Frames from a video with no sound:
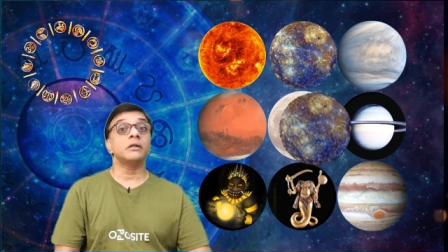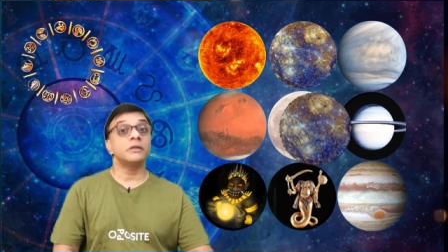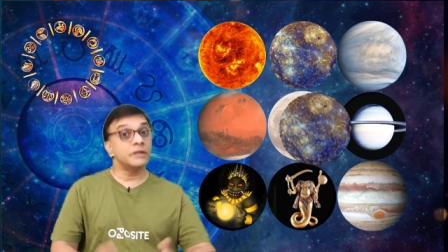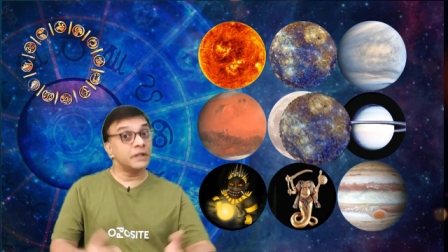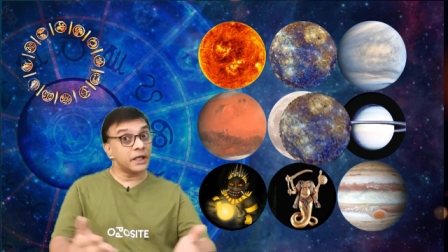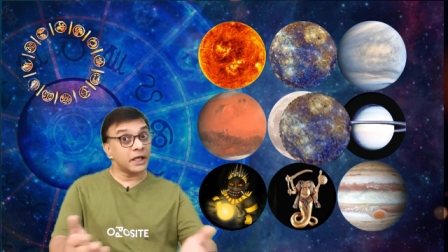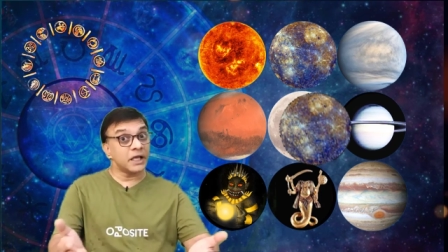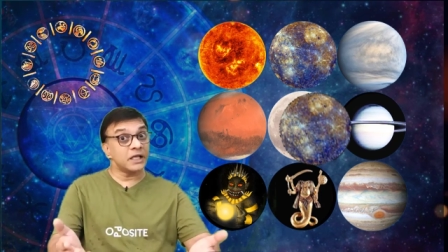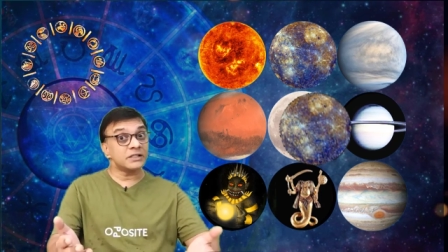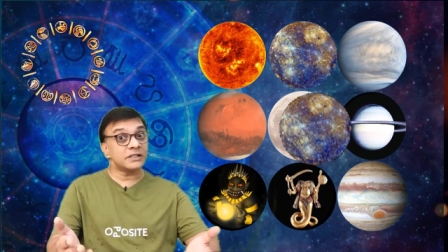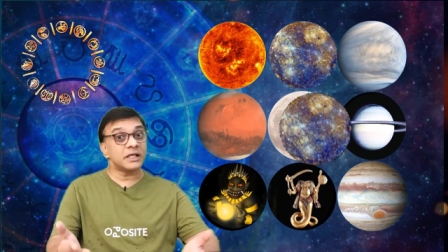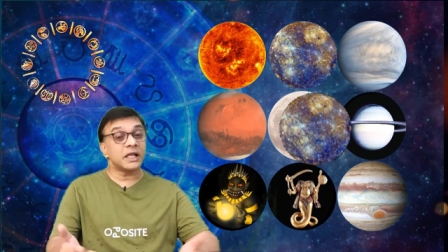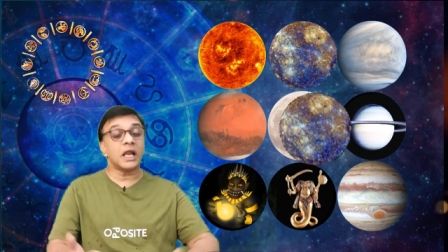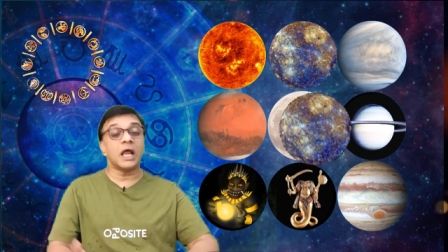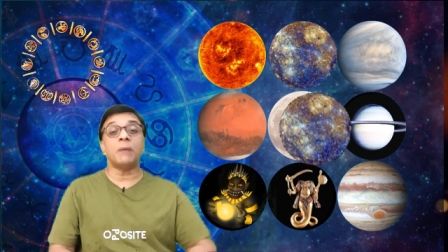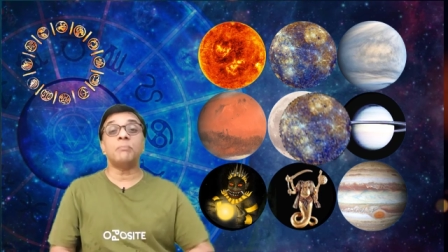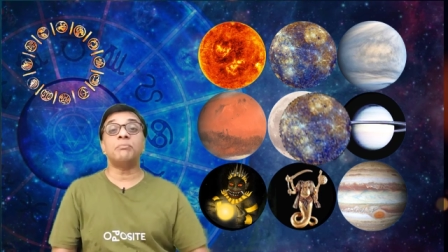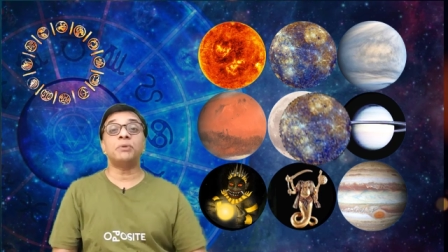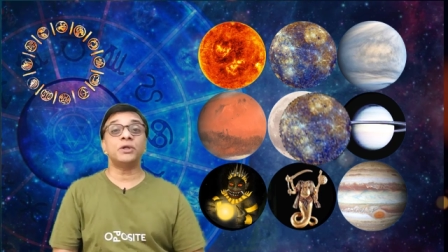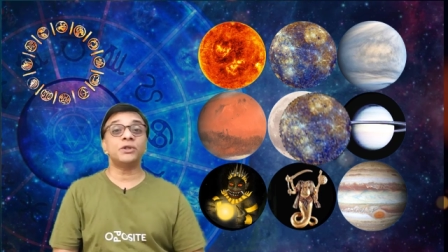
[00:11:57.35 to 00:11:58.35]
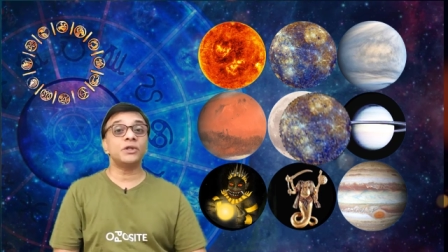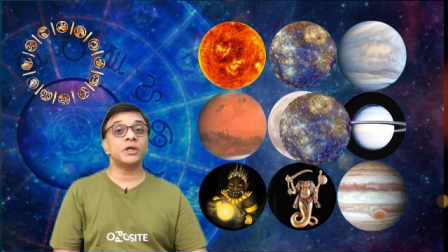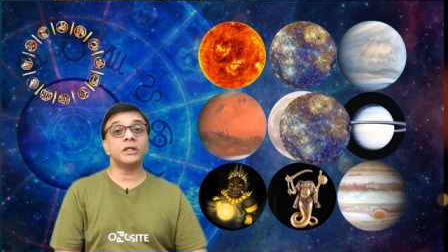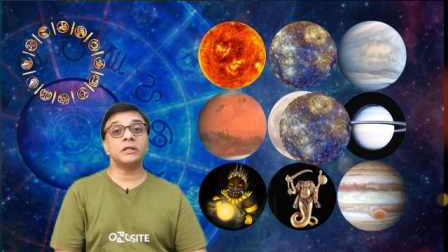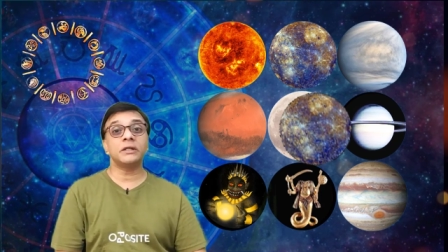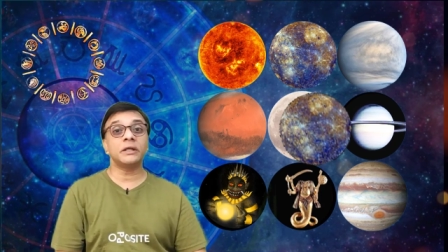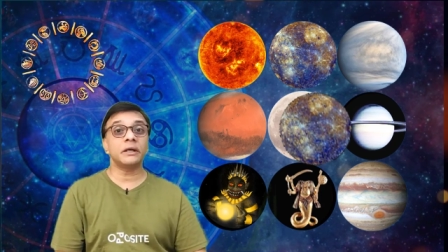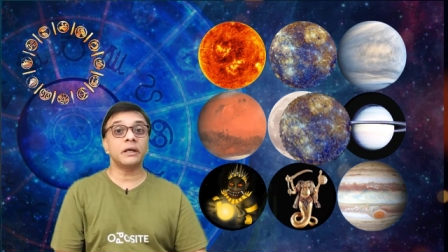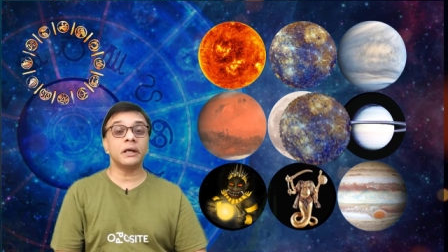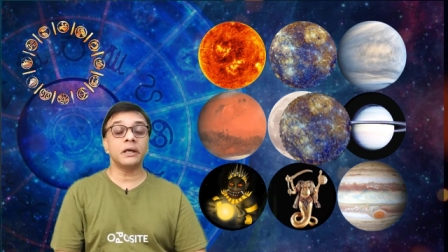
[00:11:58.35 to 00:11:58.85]
Is there empathy
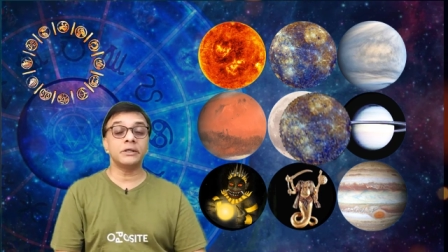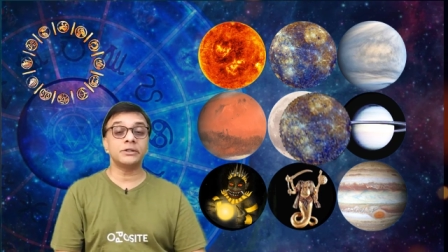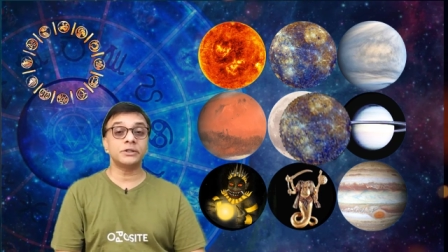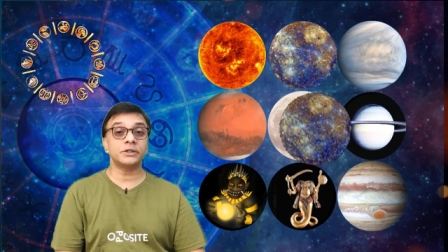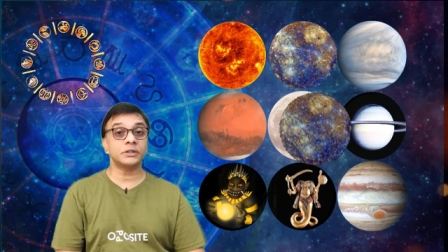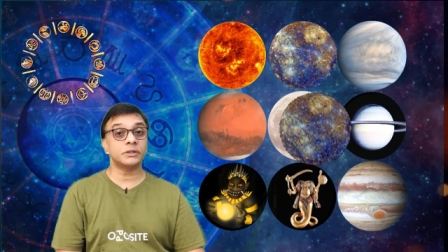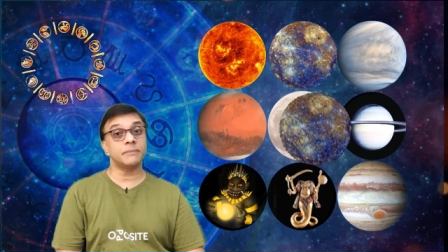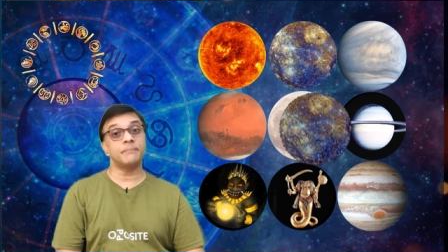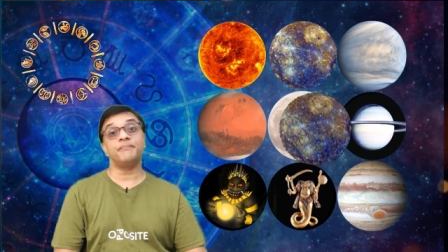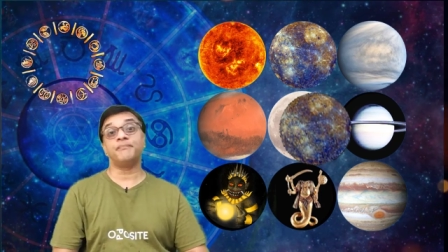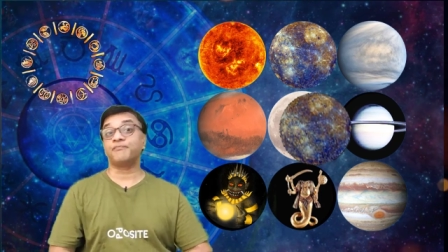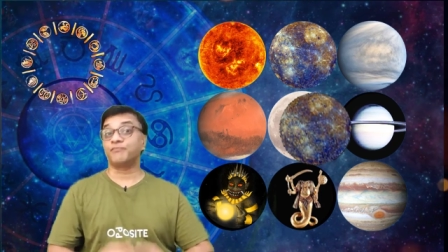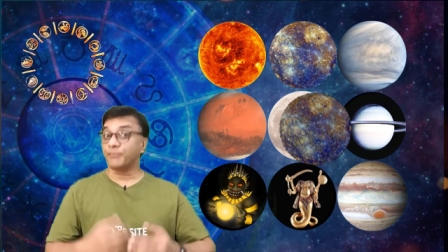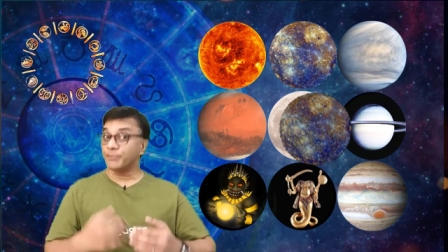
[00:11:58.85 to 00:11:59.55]
in the relationship?